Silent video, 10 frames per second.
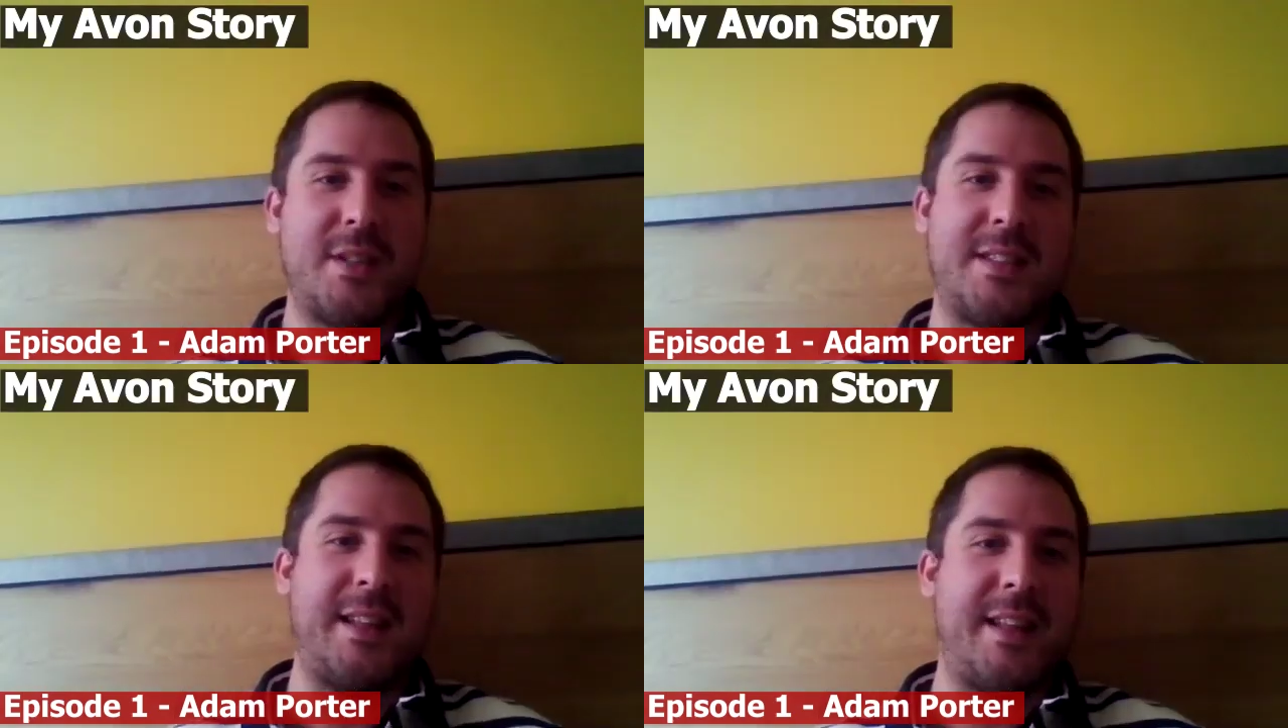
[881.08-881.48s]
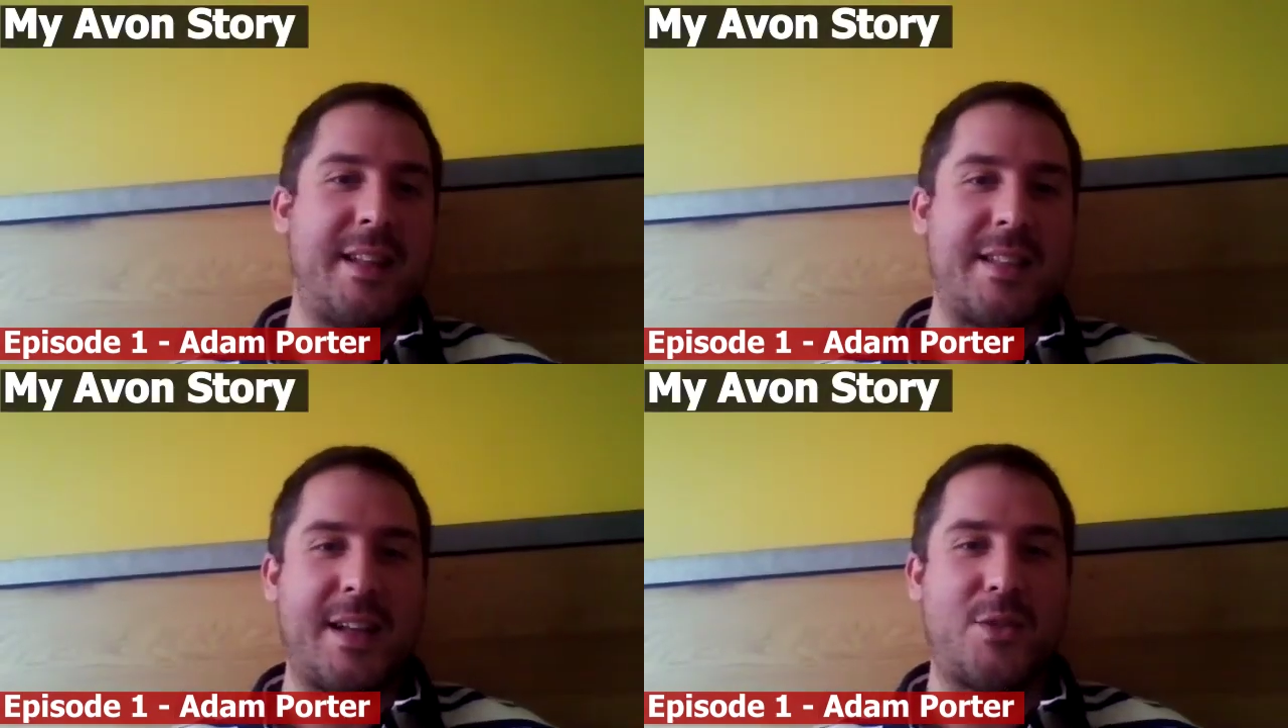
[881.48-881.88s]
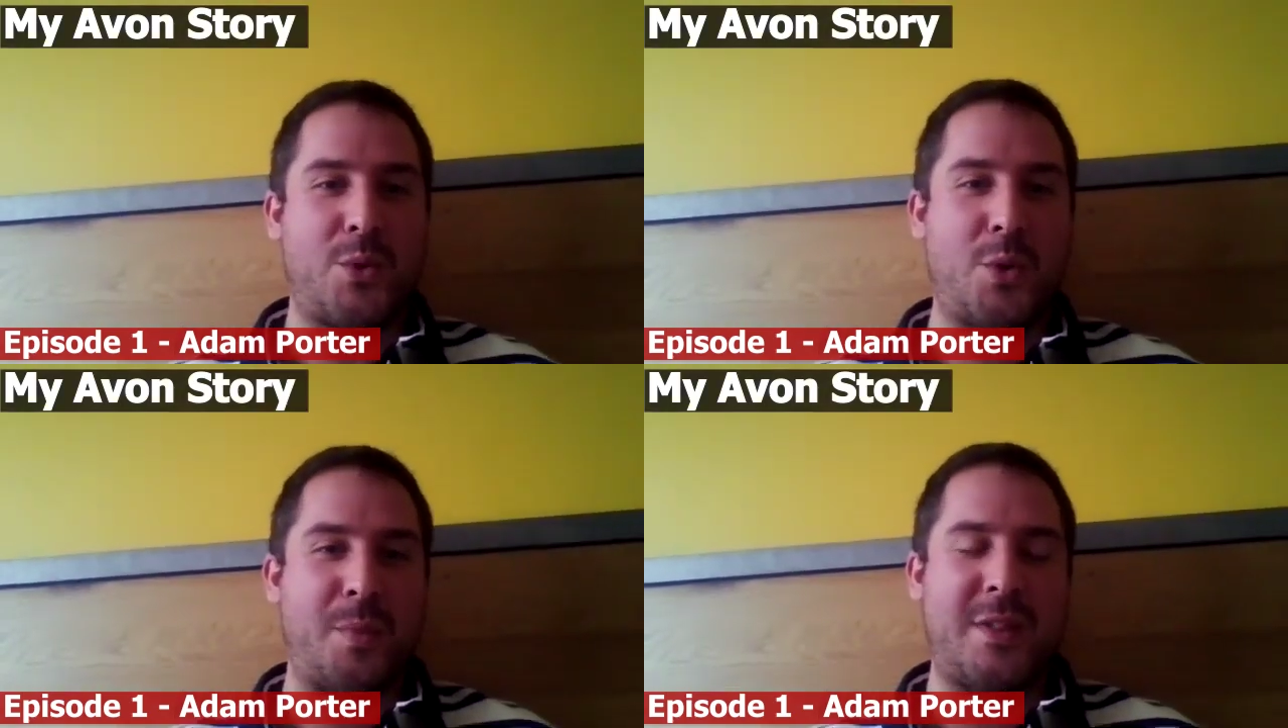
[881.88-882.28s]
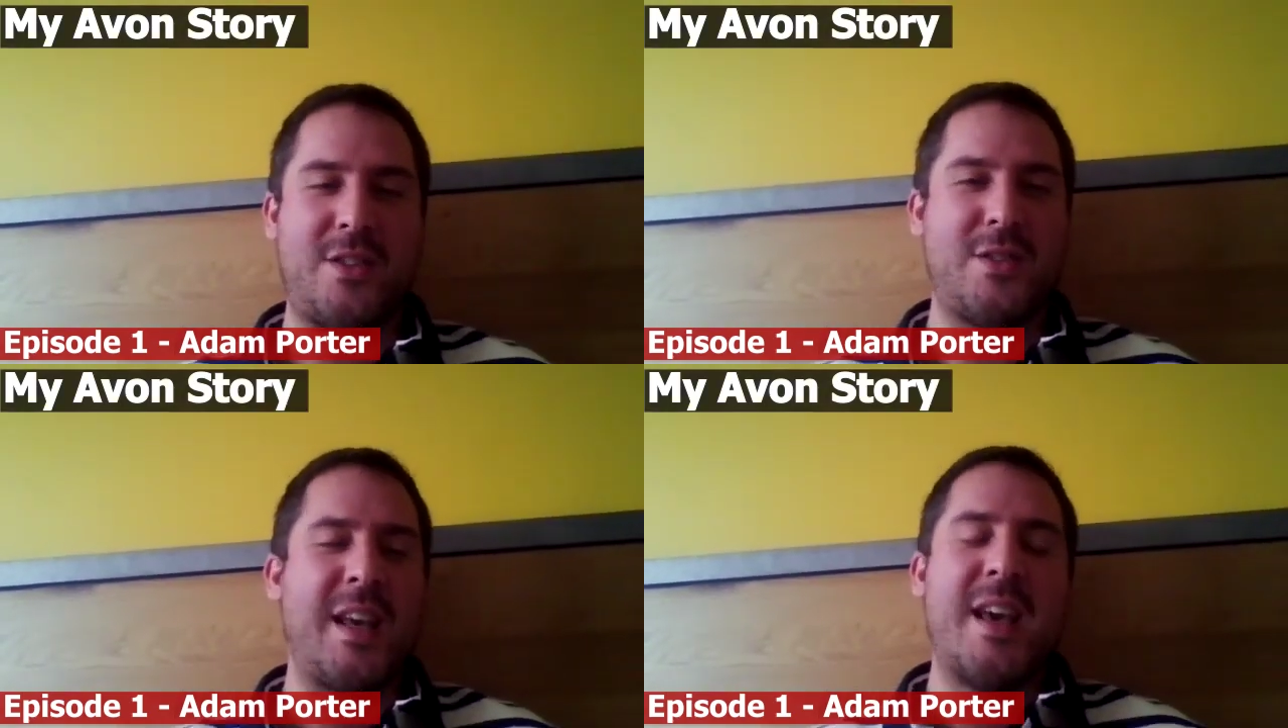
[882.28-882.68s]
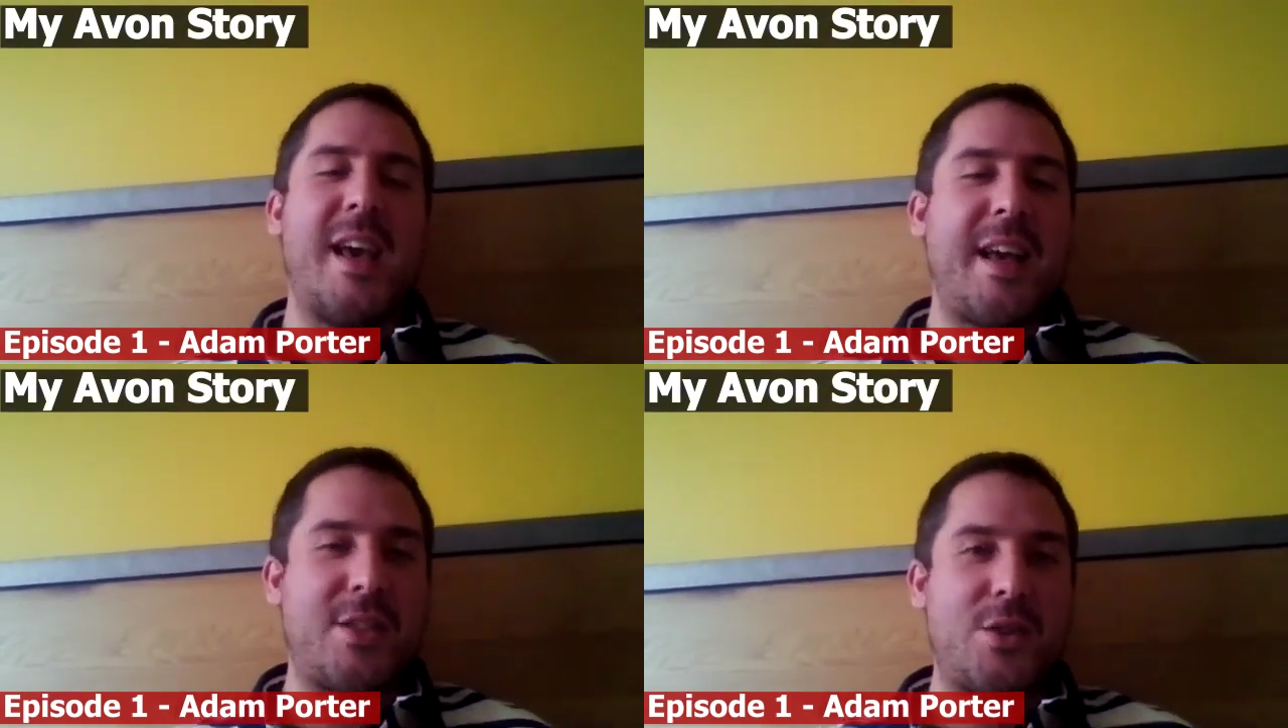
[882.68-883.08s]
and see the international competitions.
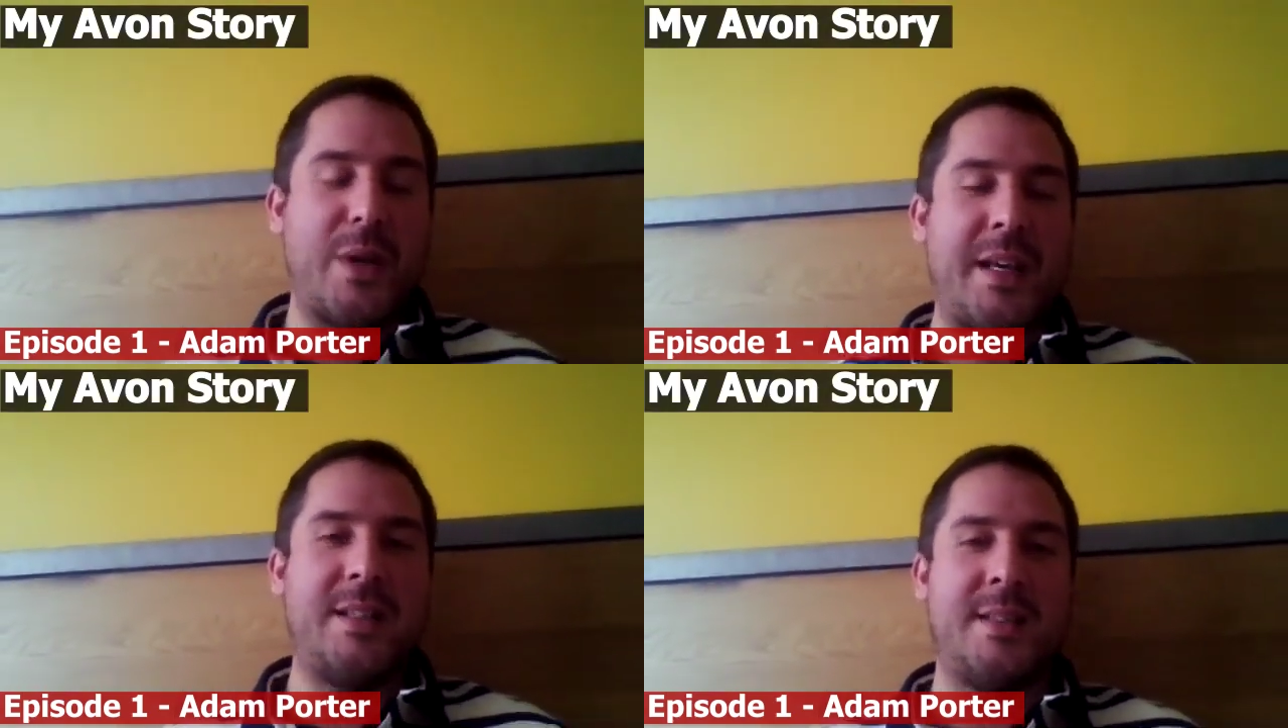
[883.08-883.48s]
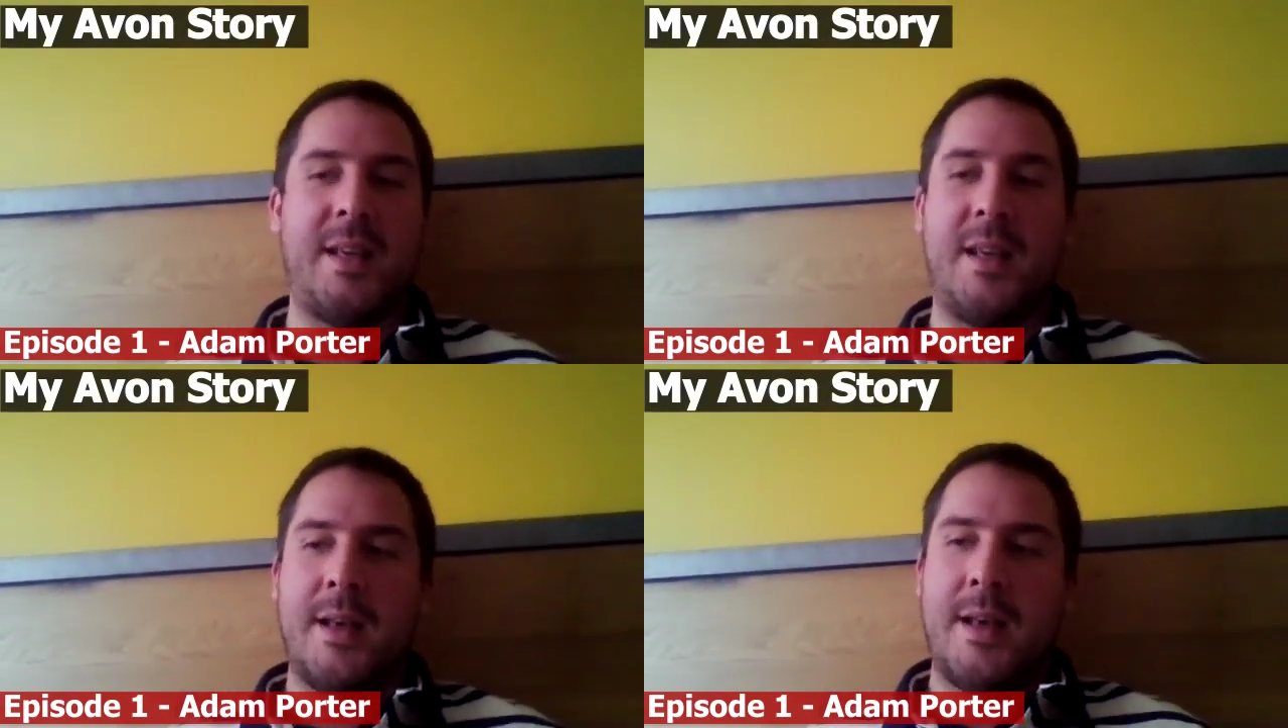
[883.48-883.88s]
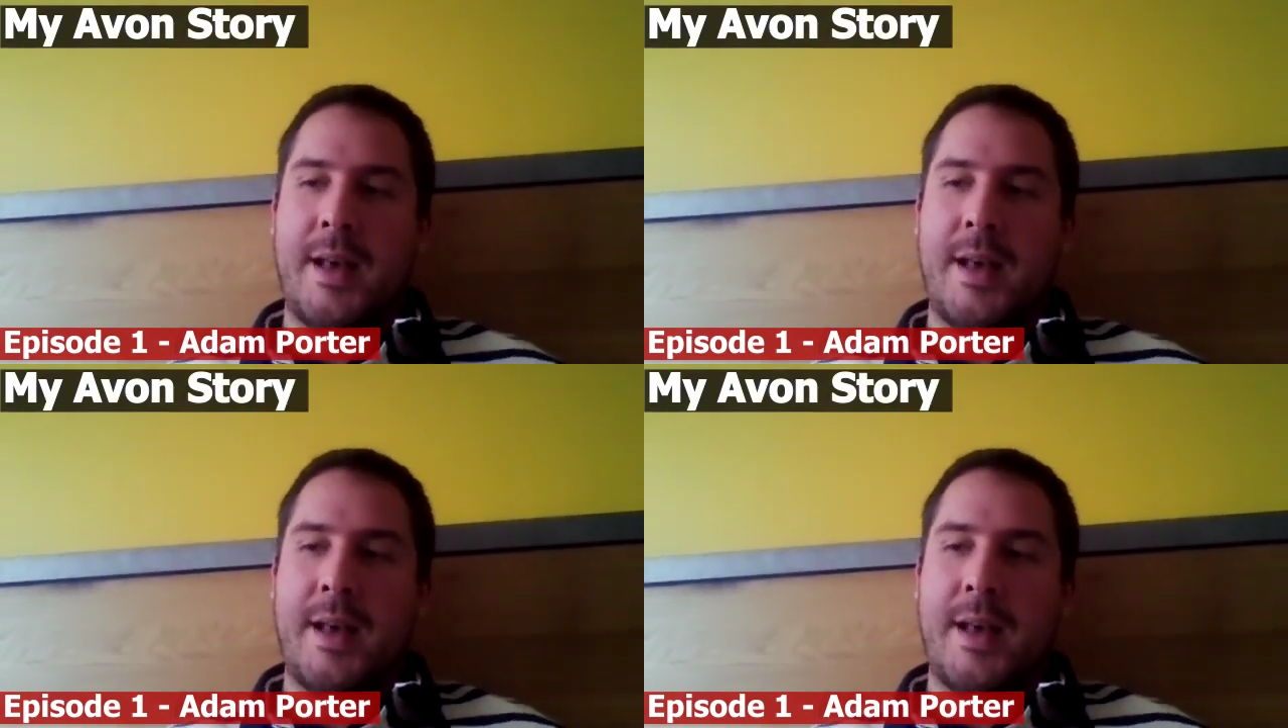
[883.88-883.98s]
It's not easy.